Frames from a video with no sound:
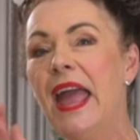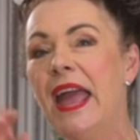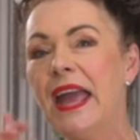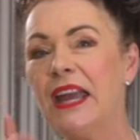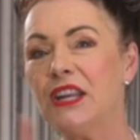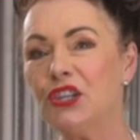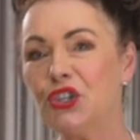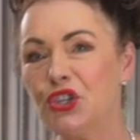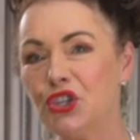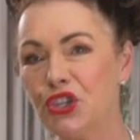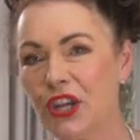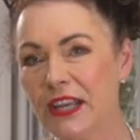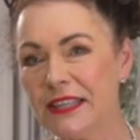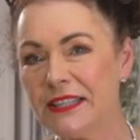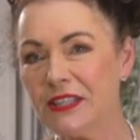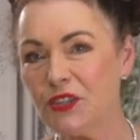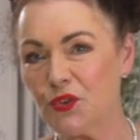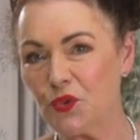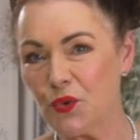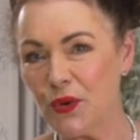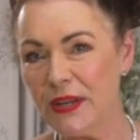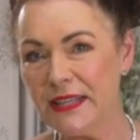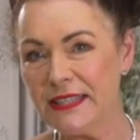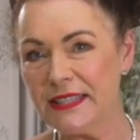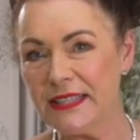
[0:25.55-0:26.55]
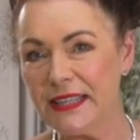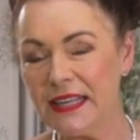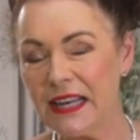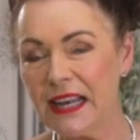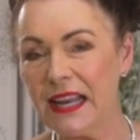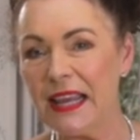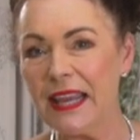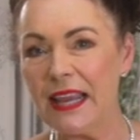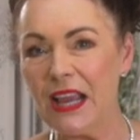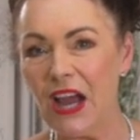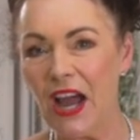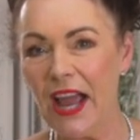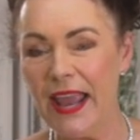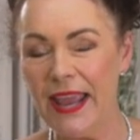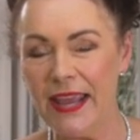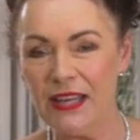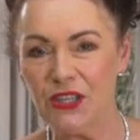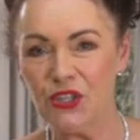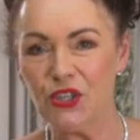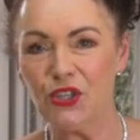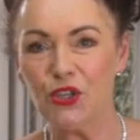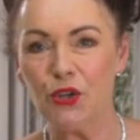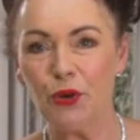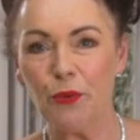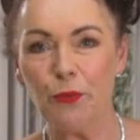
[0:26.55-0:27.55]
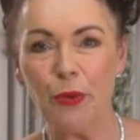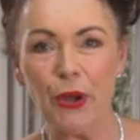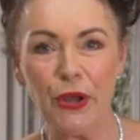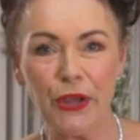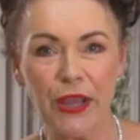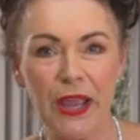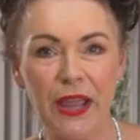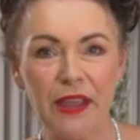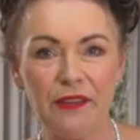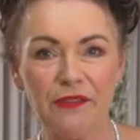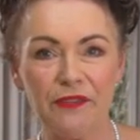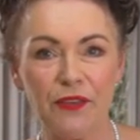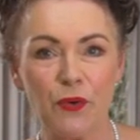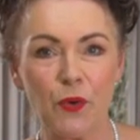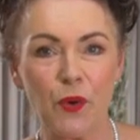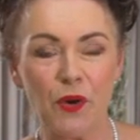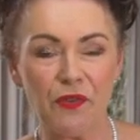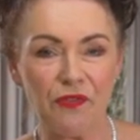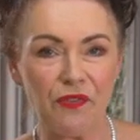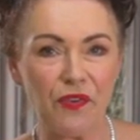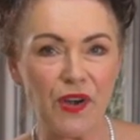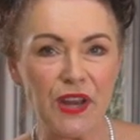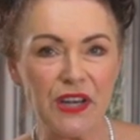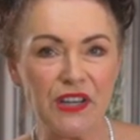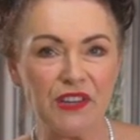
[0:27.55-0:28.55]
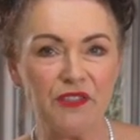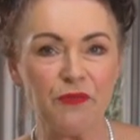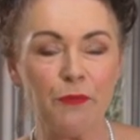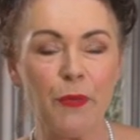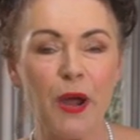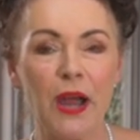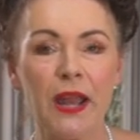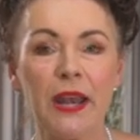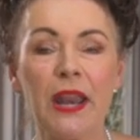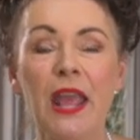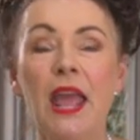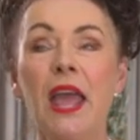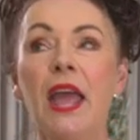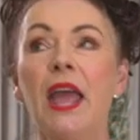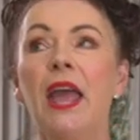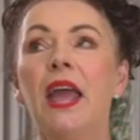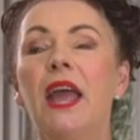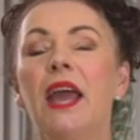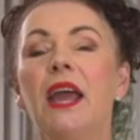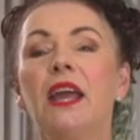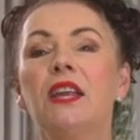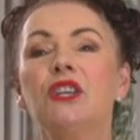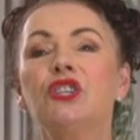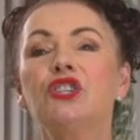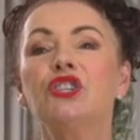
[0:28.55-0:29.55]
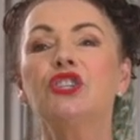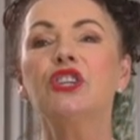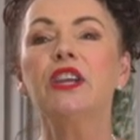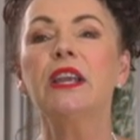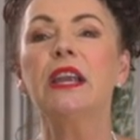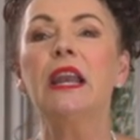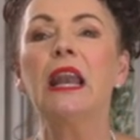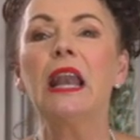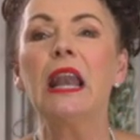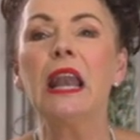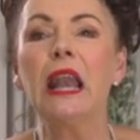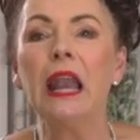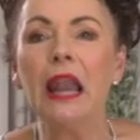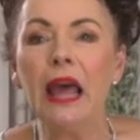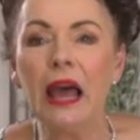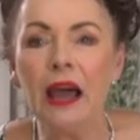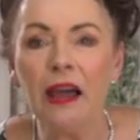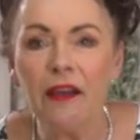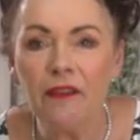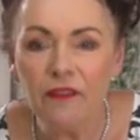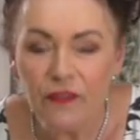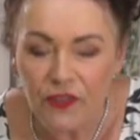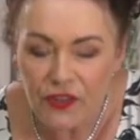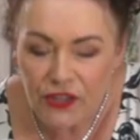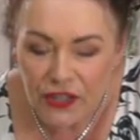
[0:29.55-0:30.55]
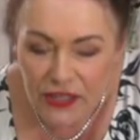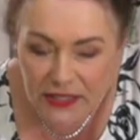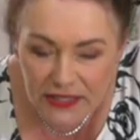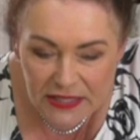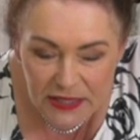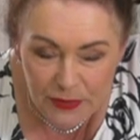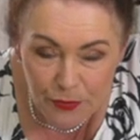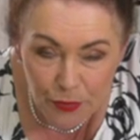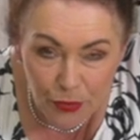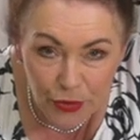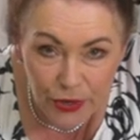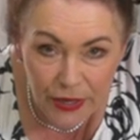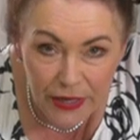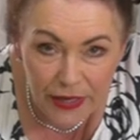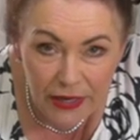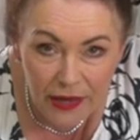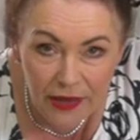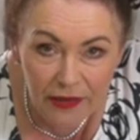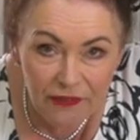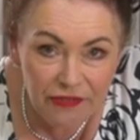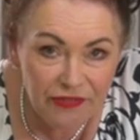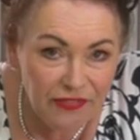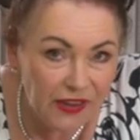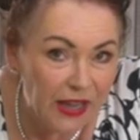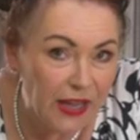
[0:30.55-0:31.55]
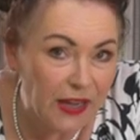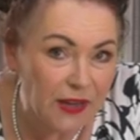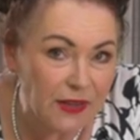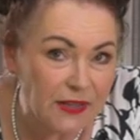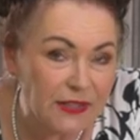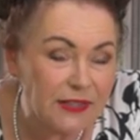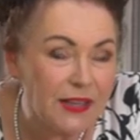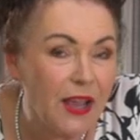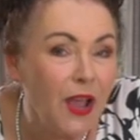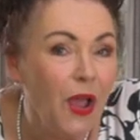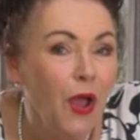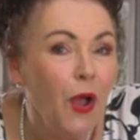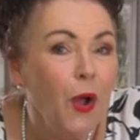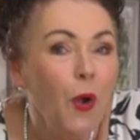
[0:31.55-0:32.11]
And just recently I had to do a bouquet for a friend of mine and she loved spring flowers.